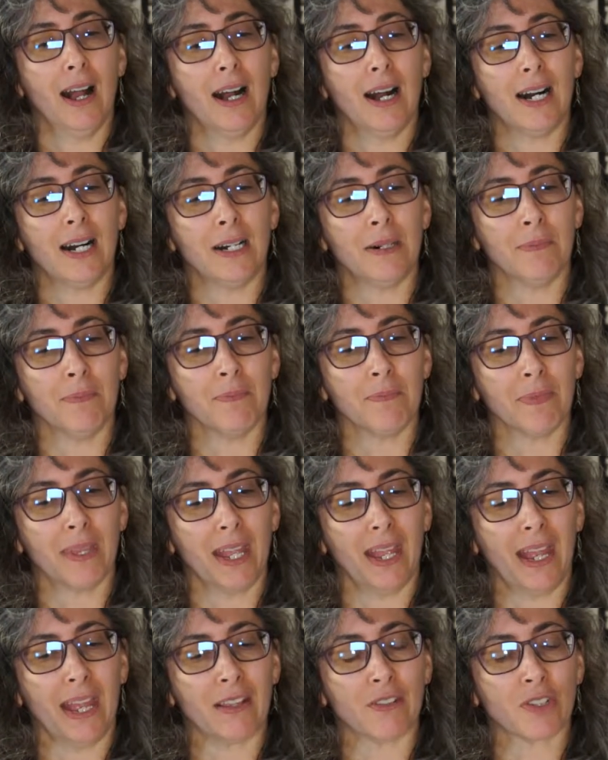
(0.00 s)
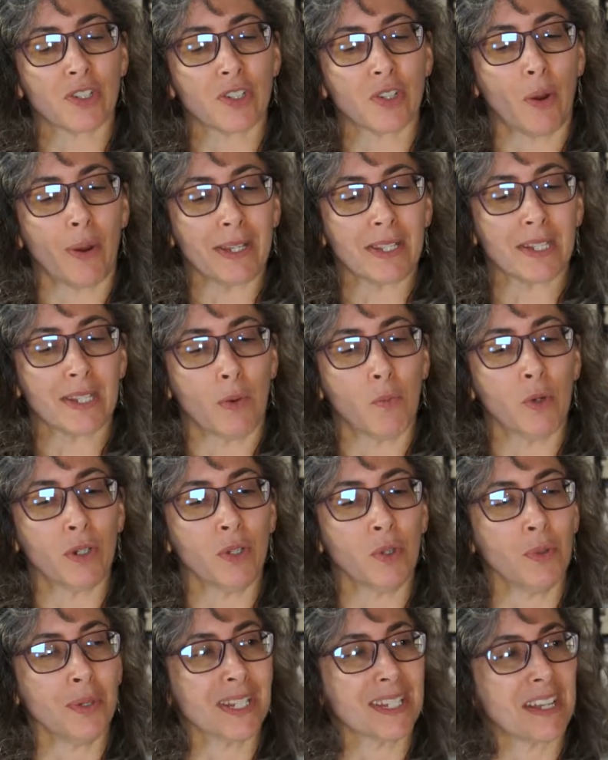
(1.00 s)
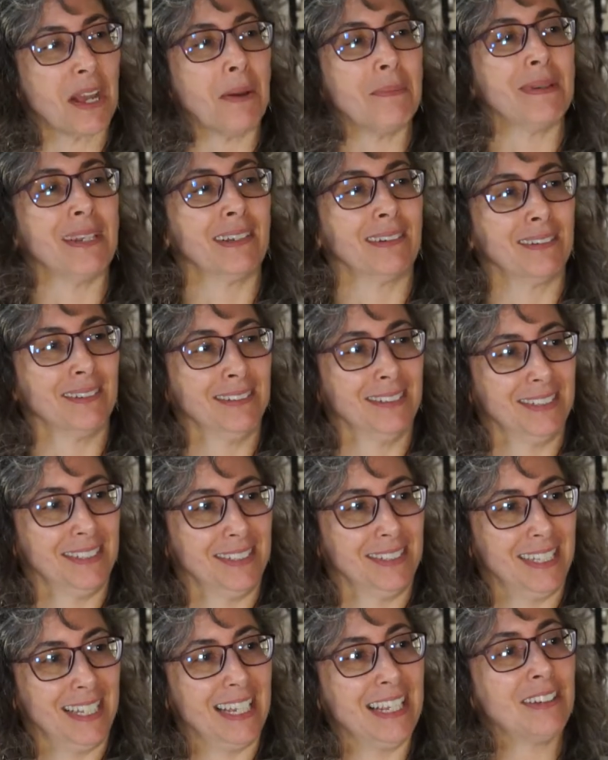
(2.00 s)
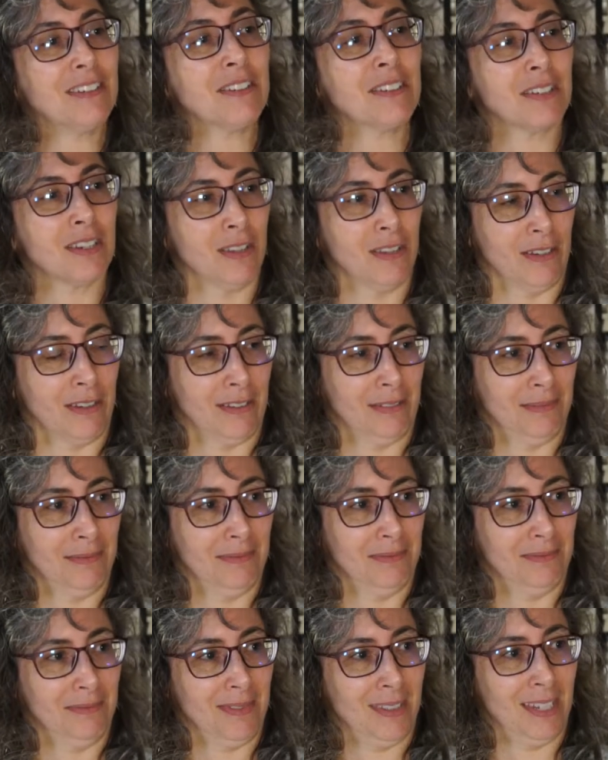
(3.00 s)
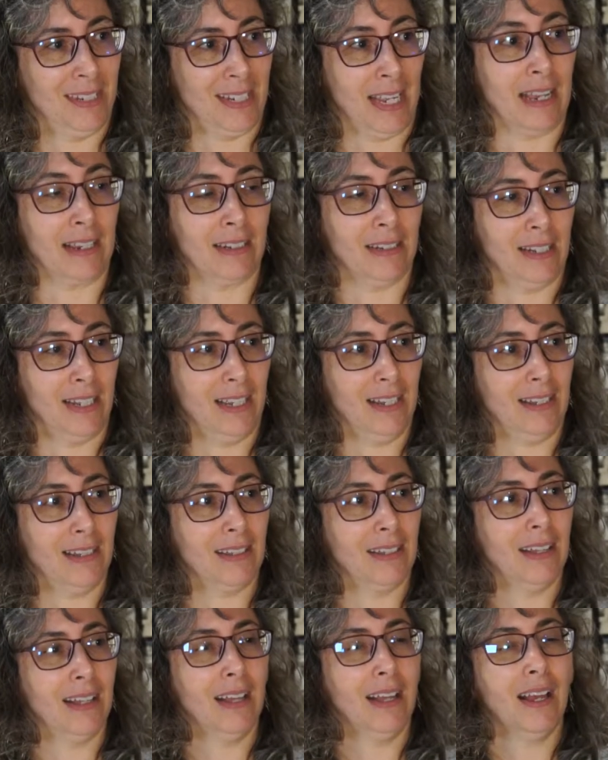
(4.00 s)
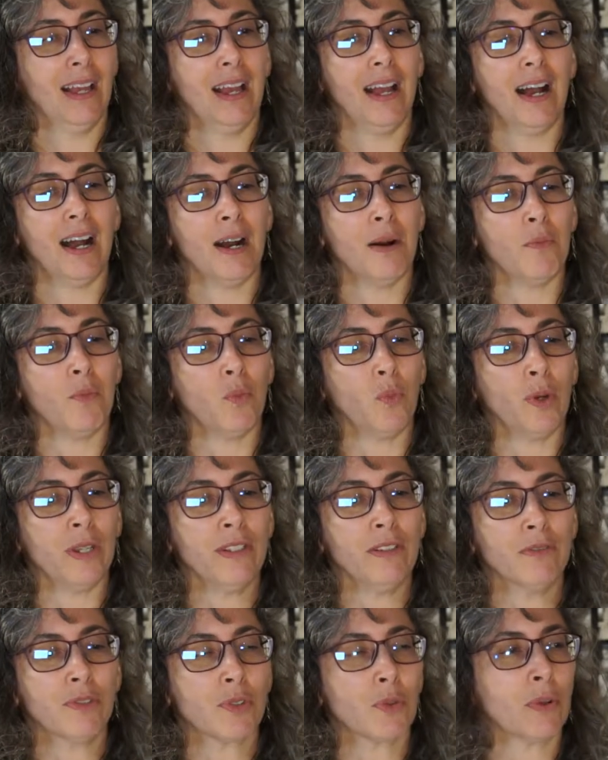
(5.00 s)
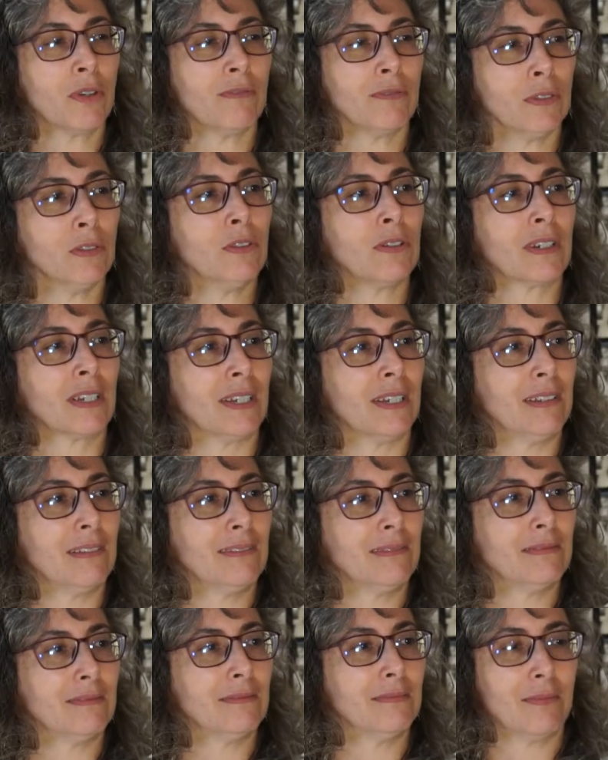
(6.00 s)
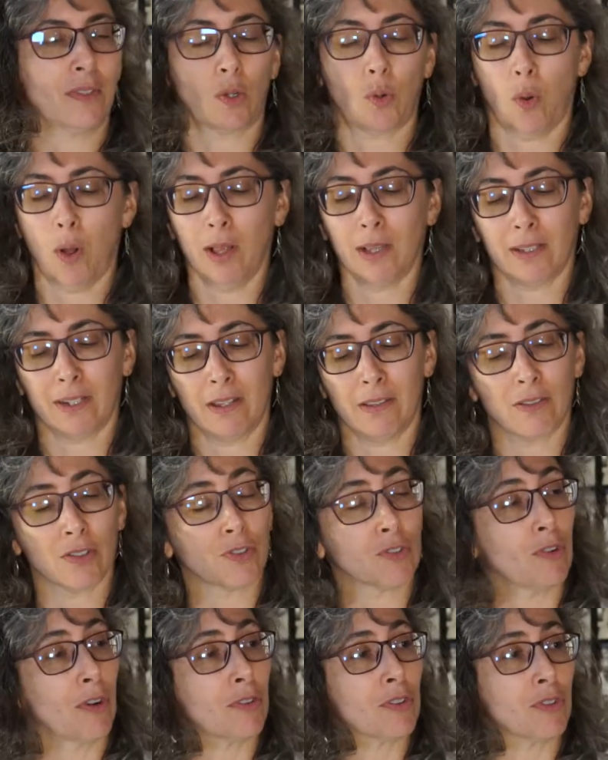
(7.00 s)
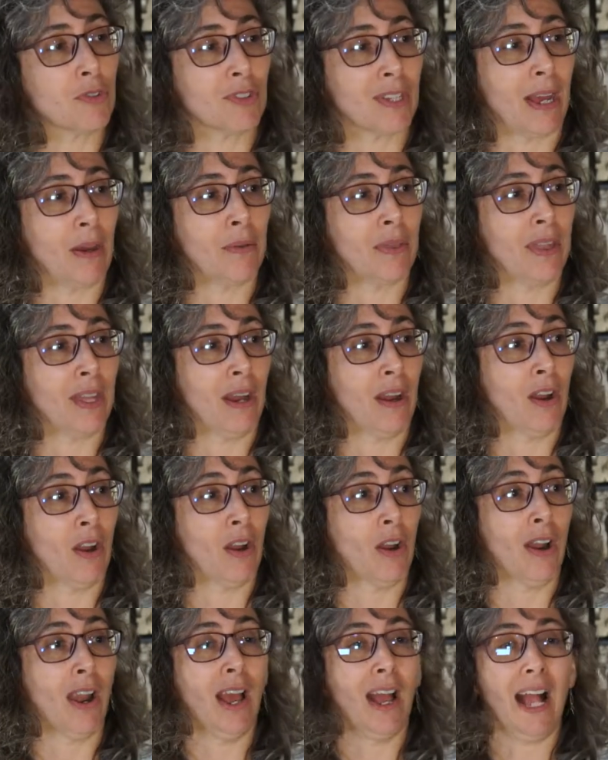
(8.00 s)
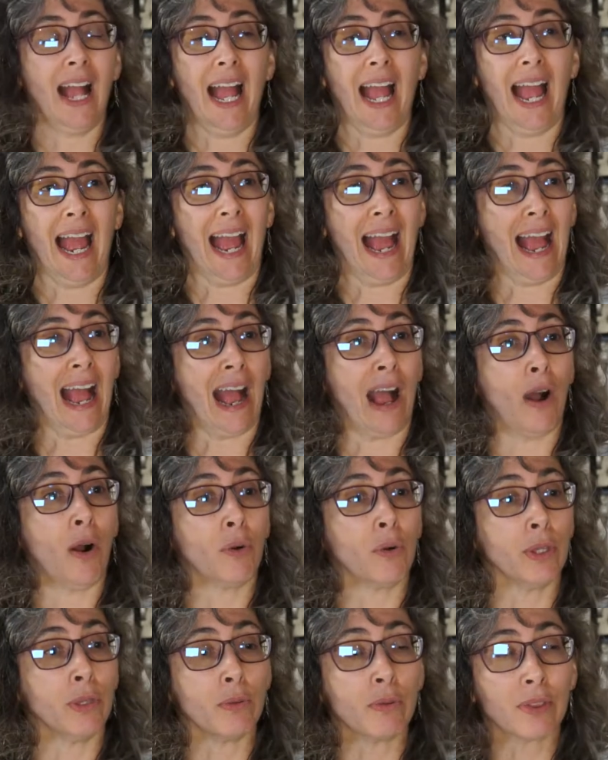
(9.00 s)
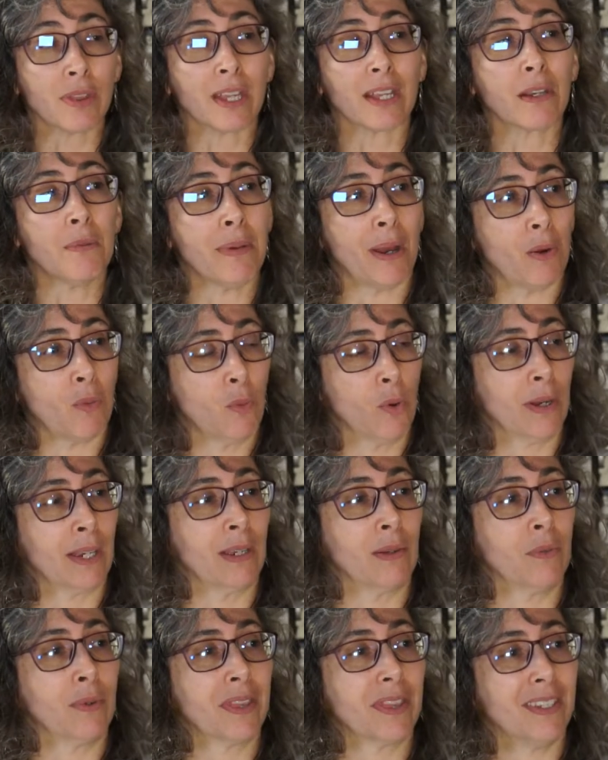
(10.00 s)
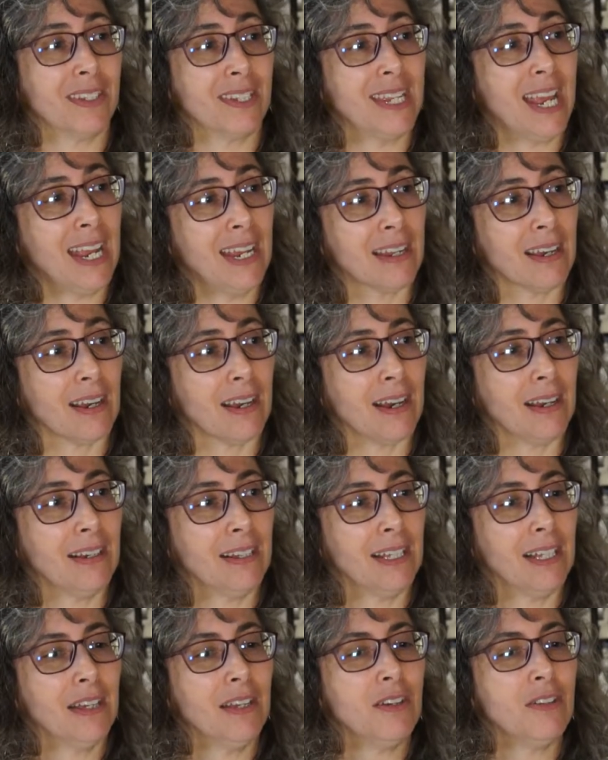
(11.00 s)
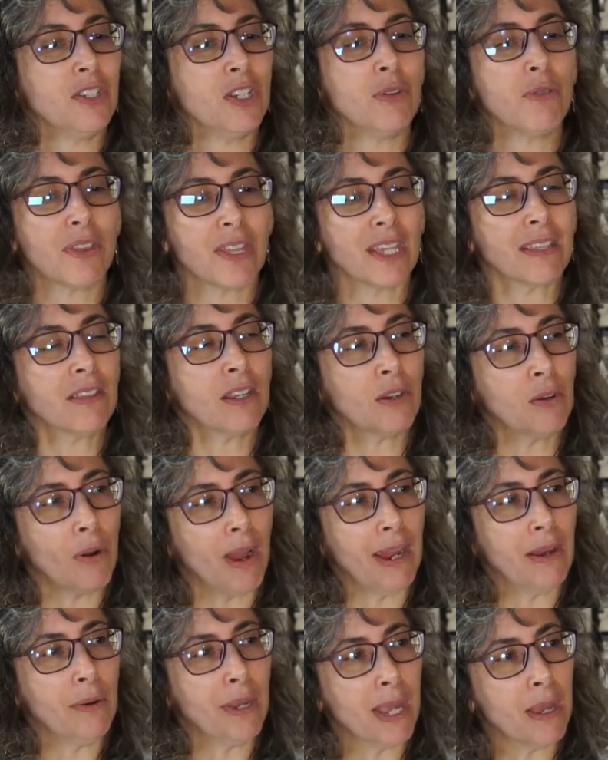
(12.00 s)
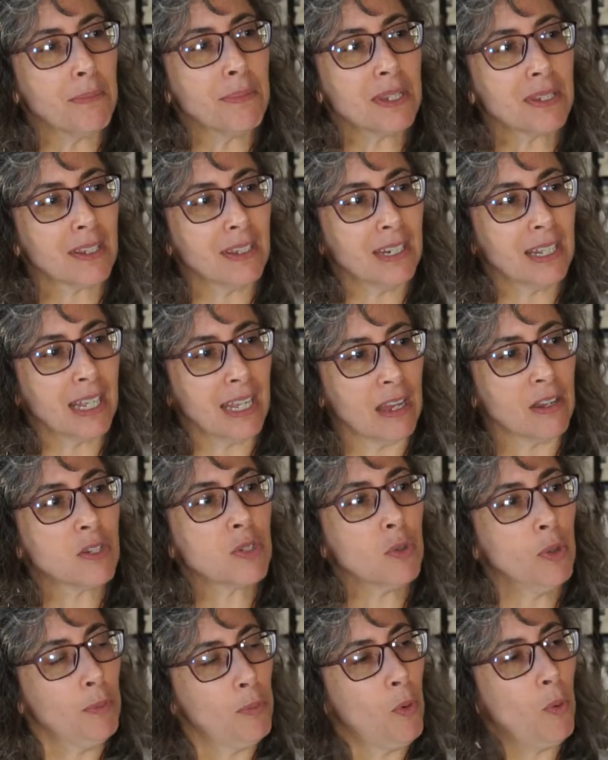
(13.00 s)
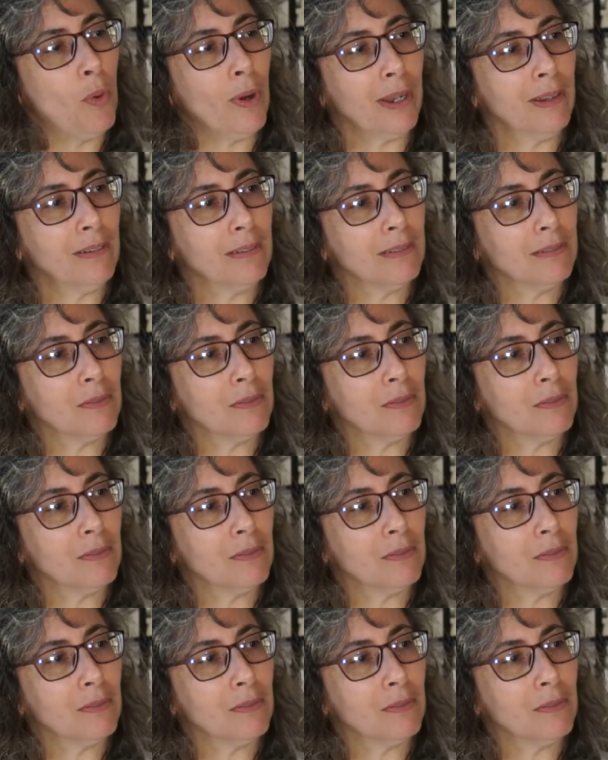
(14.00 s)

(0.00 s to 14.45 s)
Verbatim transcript: Um, and so, as someone who is coming into the the technique, um, when you sort of look at the quality of the structures out there, how you think about working with the data, do you think that cryoEM is going to get to a point